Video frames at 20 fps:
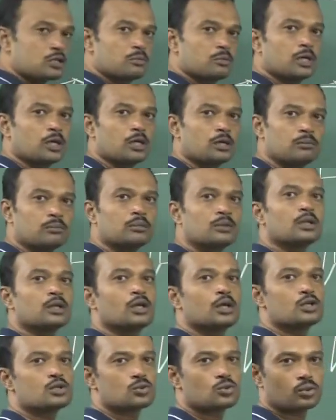medium
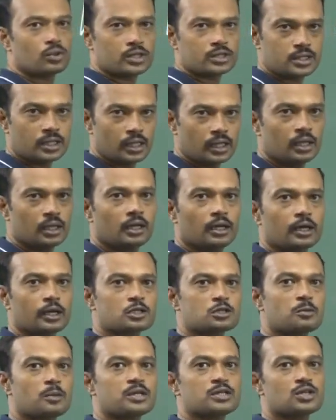is known as a
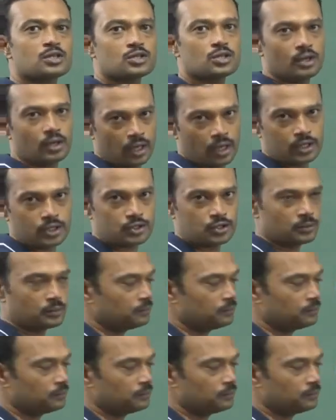racemization reaction.